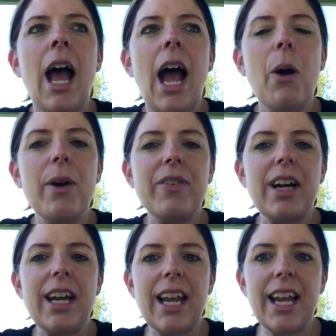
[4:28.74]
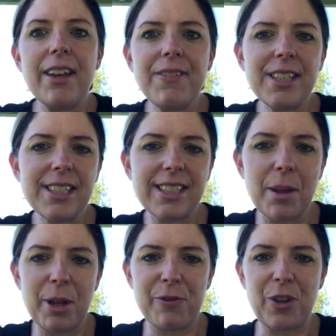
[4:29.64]
However, if this is
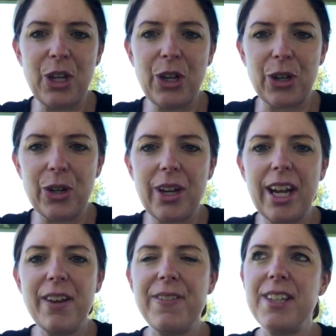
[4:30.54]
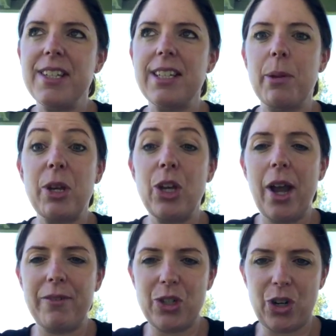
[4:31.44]
something for you, if this is something you
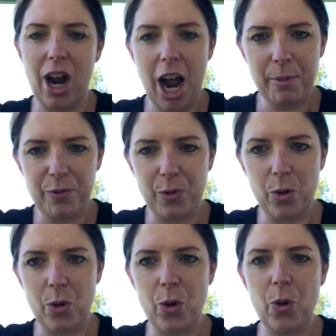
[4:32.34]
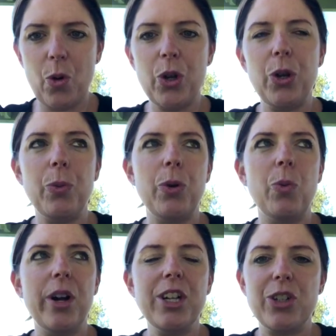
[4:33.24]
have tried before or you would
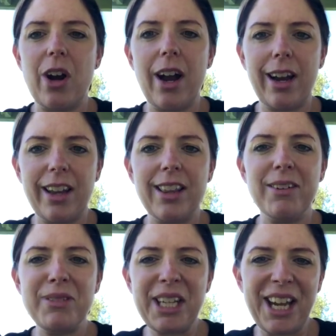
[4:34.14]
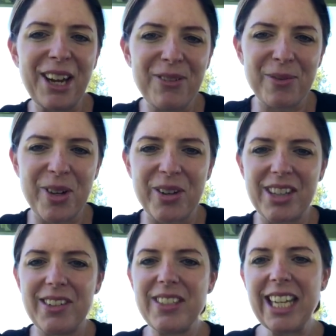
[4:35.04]
want to try, I'd love to hear from you. I'd
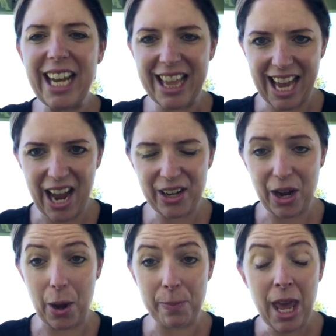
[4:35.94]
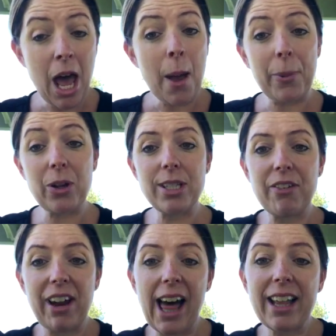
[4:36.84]
love to hear the outcome, because the
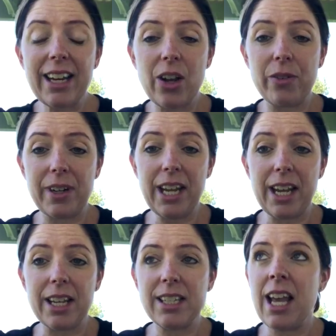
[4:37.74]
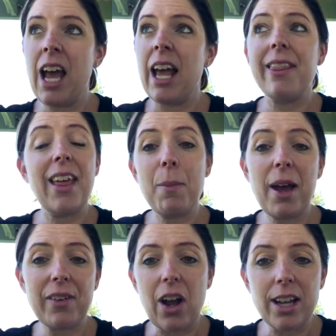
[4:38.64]
reality of it is them
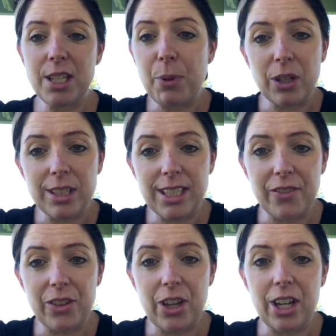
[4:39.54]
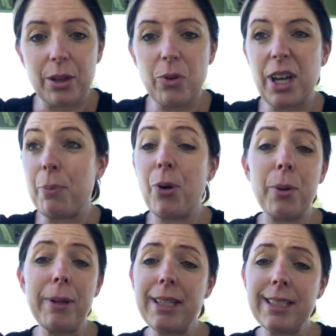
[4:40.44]
having icy poles at 7:30 in the morning
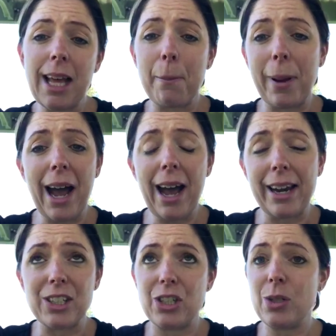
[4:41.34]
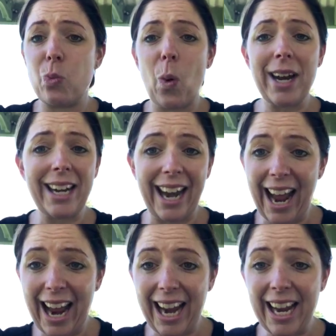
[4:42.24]
probably isn't that bad. It's just one
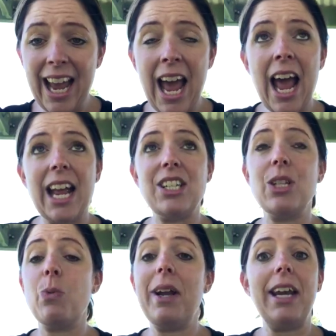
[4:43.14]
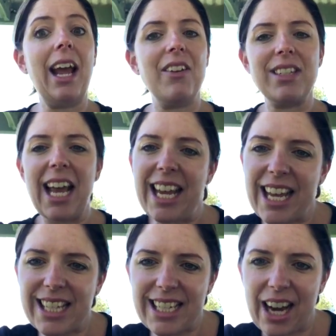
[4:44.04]
day. It's just one day of saying
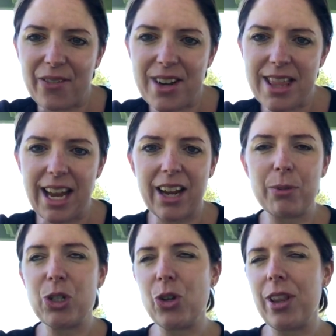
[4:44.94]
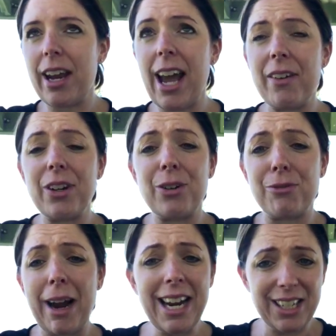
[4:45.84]
yes to everything. And I'm sure they'd have a
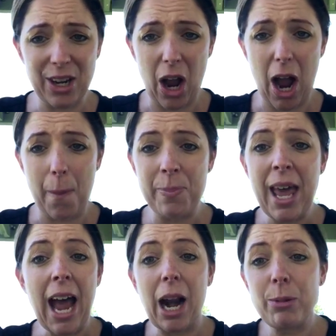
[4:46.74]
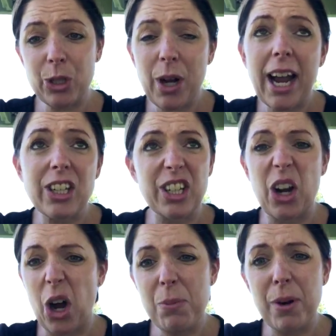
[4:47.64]
great time. And I'm sure actually
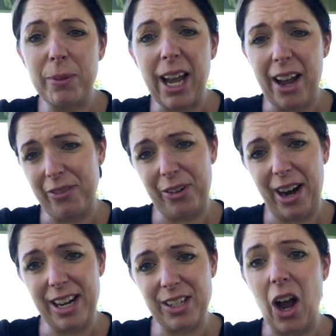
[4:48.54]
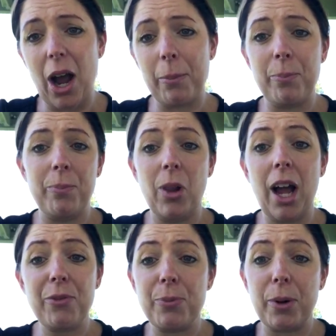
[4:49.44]
I'd probably have a great time.
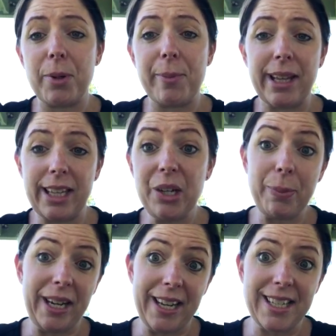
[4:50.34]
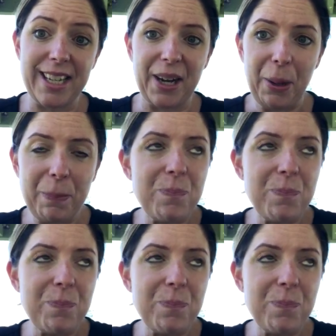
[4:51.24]
Life would probably be a little bit easier.